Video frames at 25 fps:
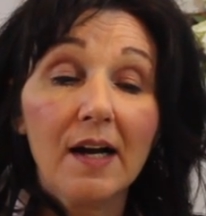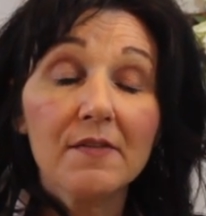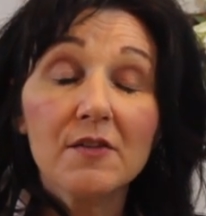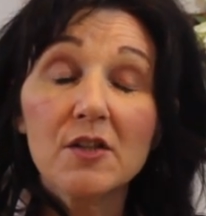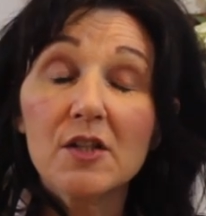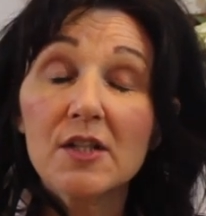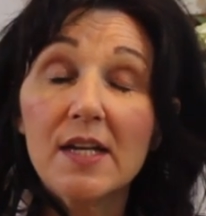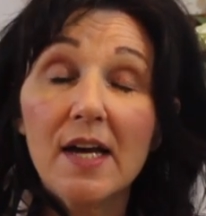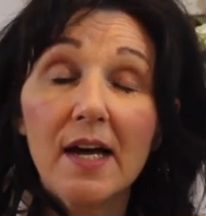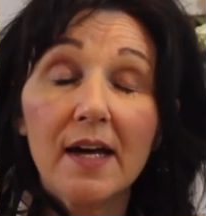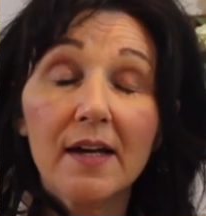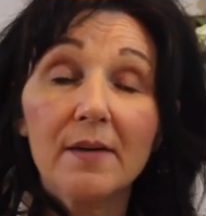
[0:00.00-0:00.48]

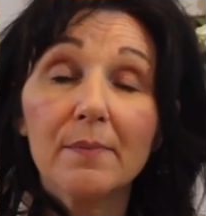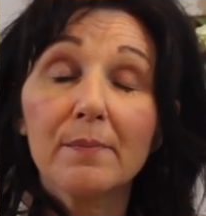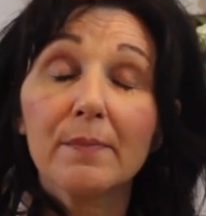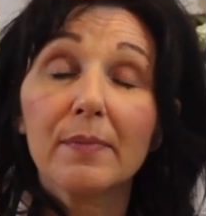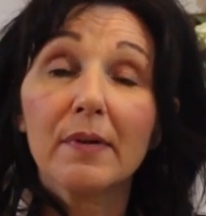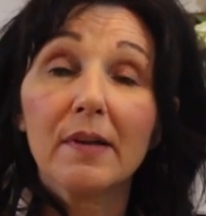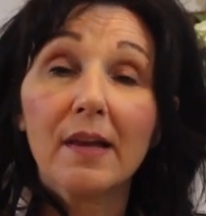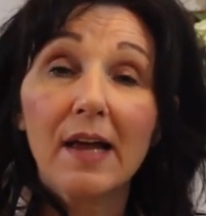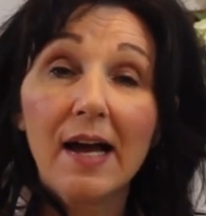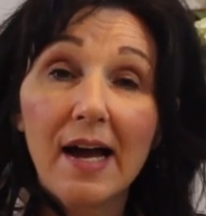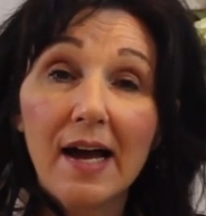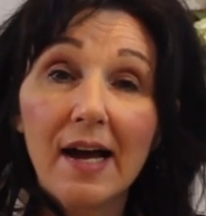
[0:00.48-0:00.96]
just had a
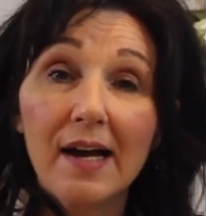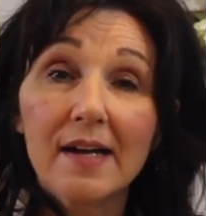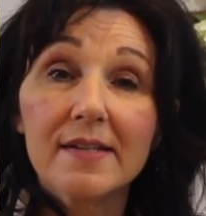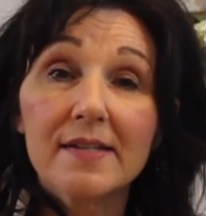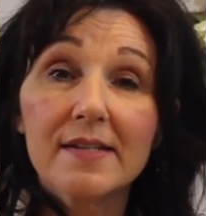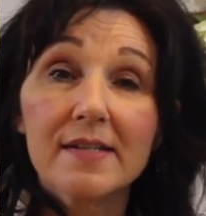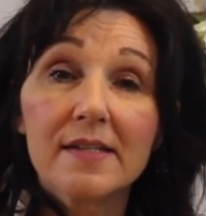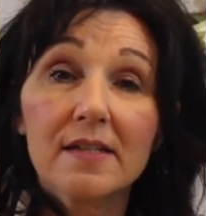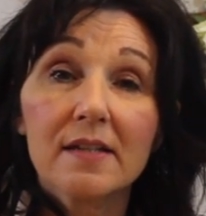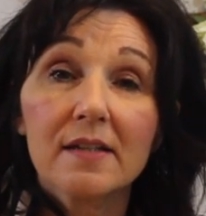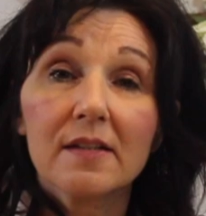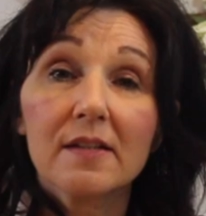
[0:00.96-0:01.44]

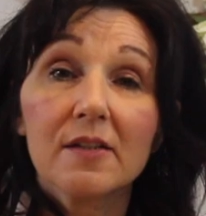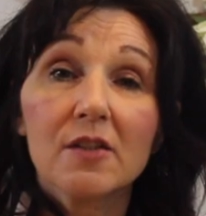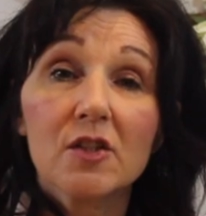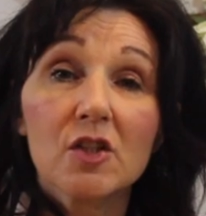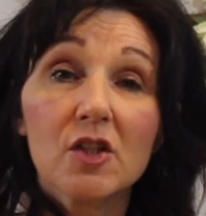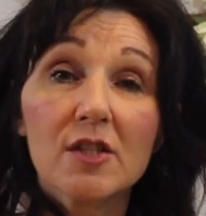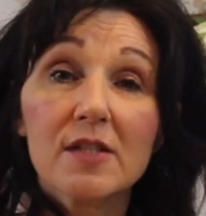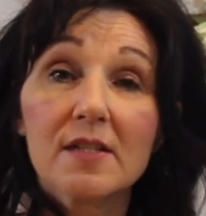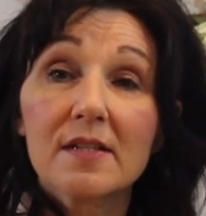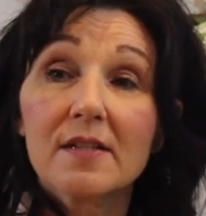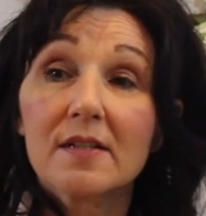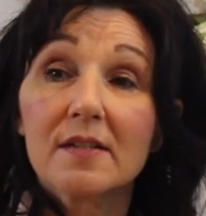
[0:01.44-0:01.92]
blast
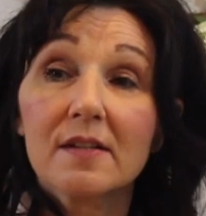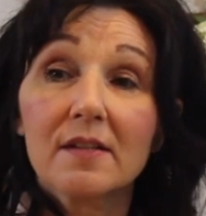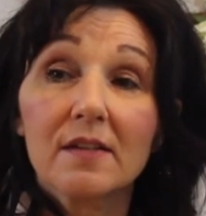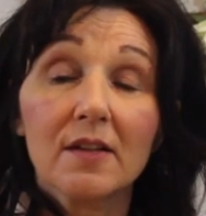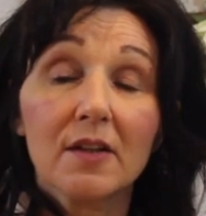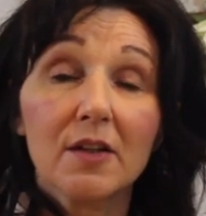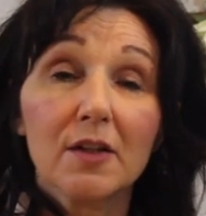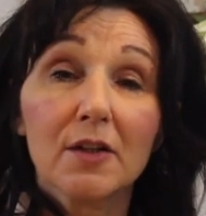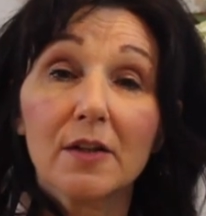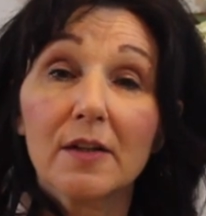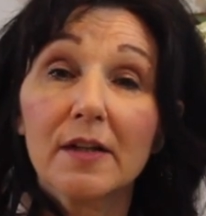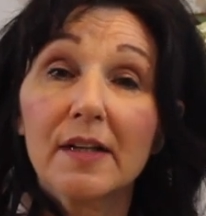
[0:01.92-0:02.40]
just
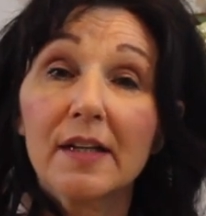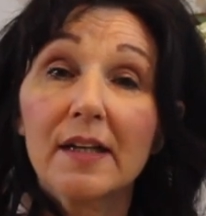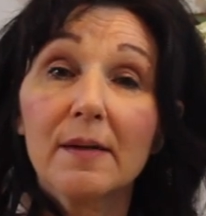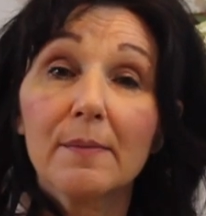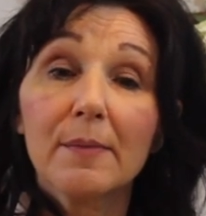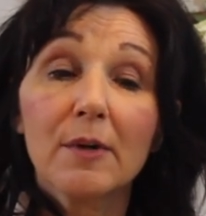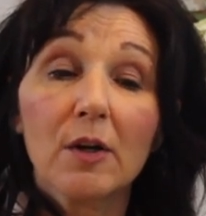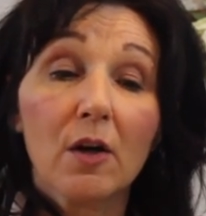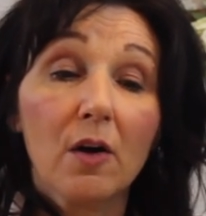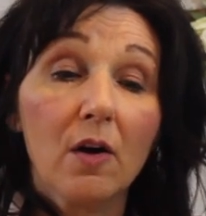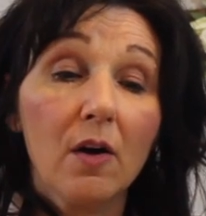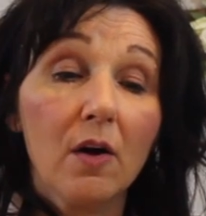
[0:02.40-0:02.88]
learning
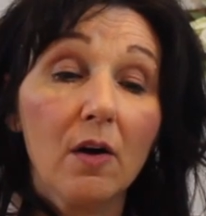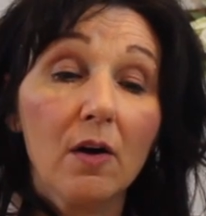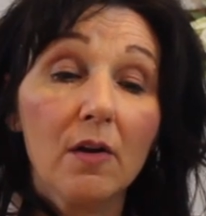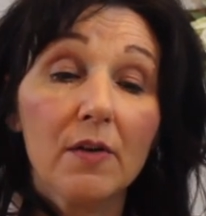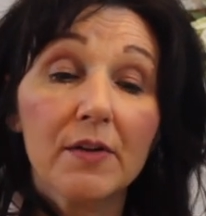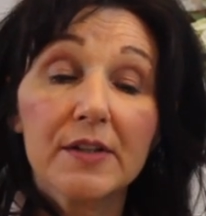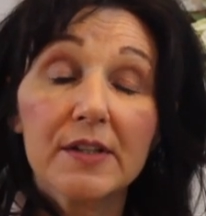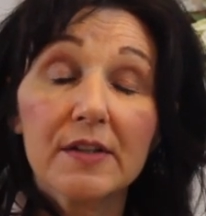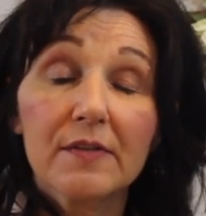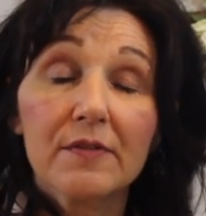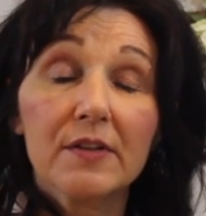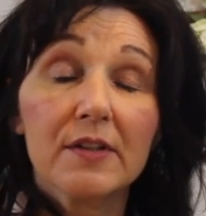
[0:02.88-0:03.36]
about
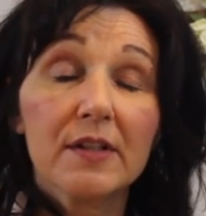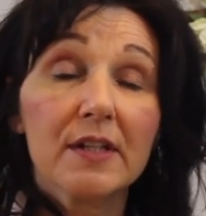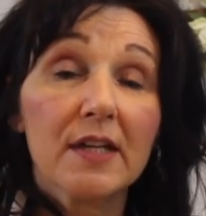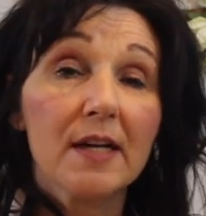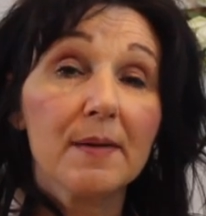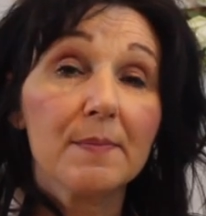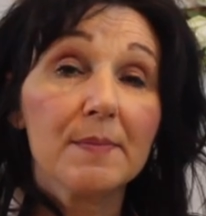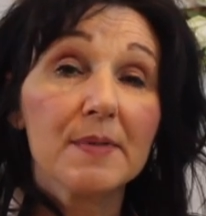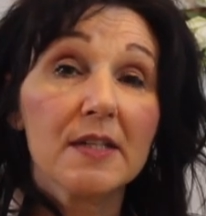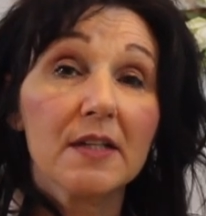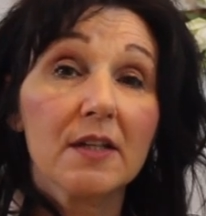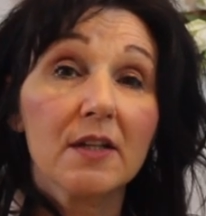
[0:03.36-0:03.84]
all the different
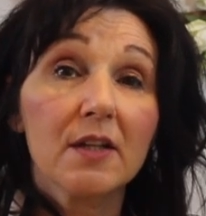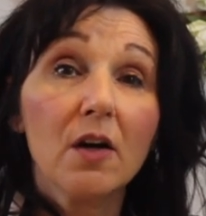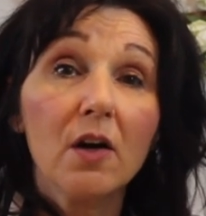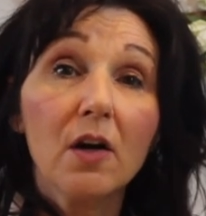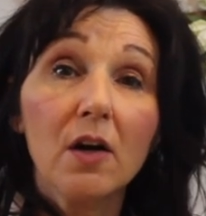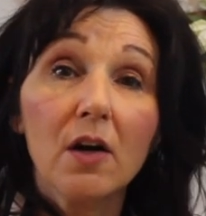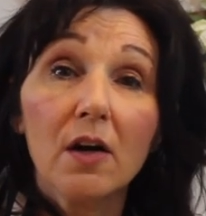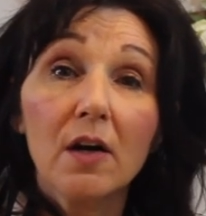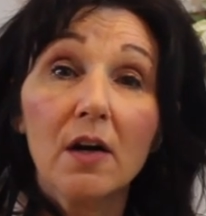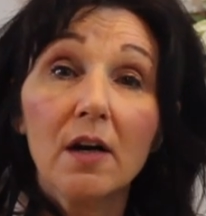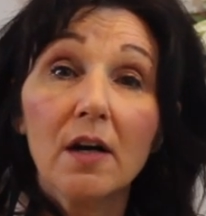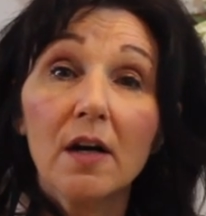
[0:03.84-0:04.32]
types of
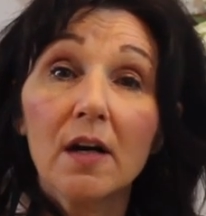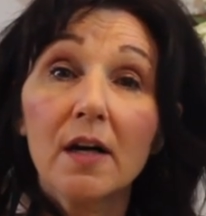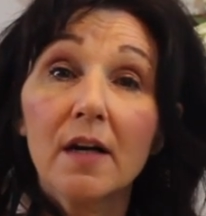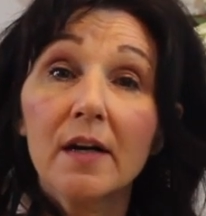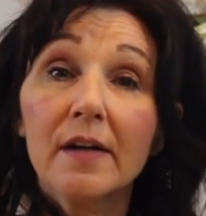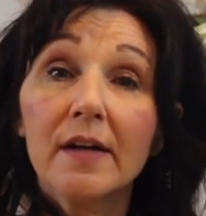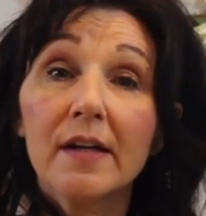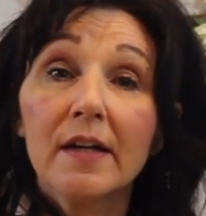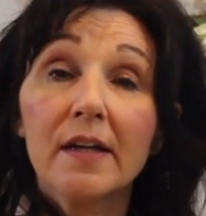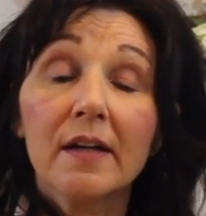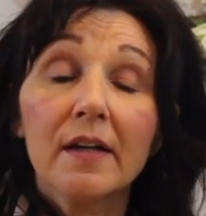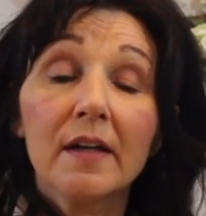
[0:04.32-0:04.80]

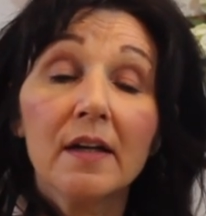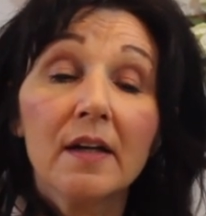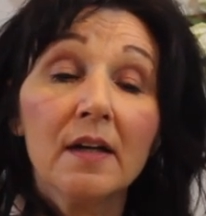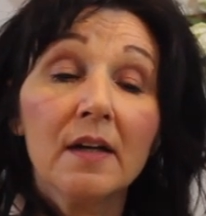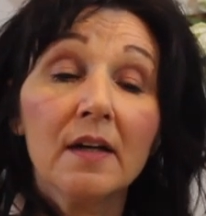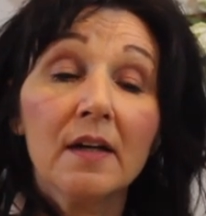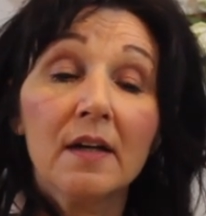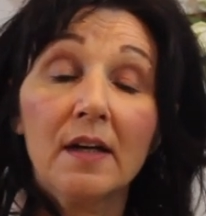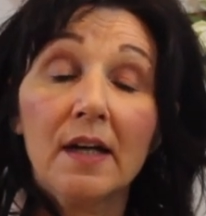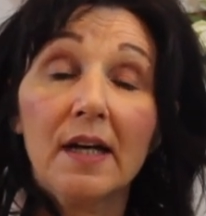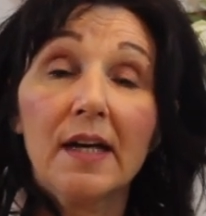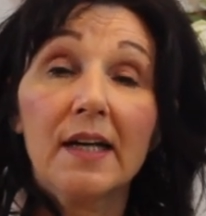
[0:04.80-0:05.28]
yarn,
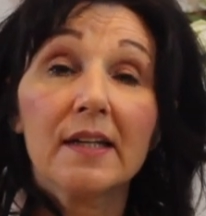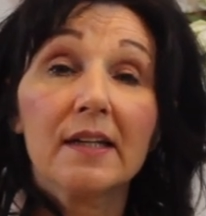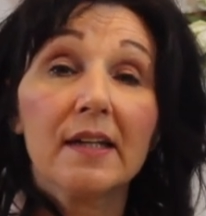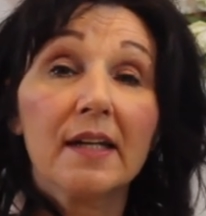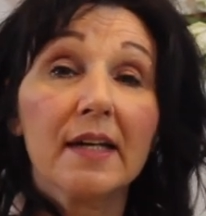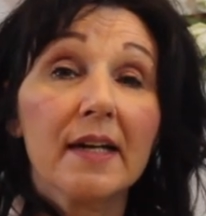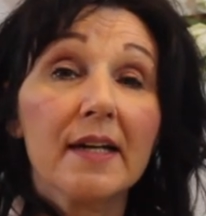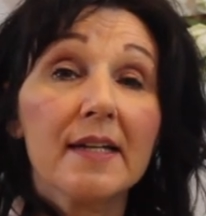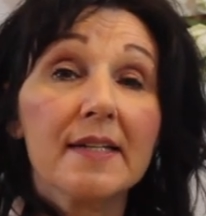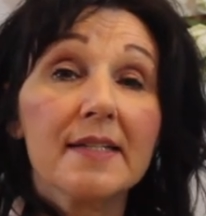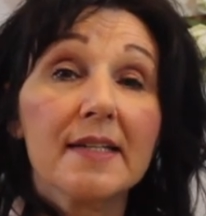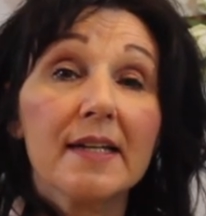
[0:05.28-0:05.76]
and
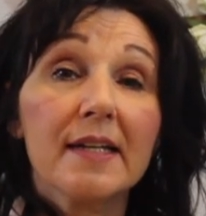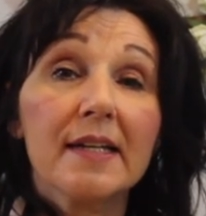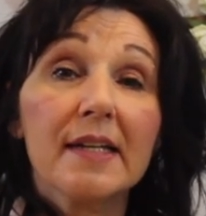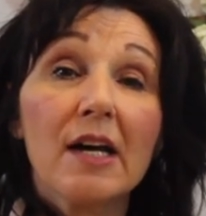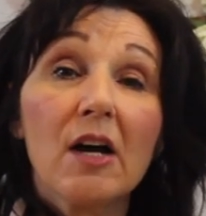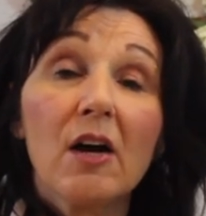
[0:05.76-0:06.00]
like I said,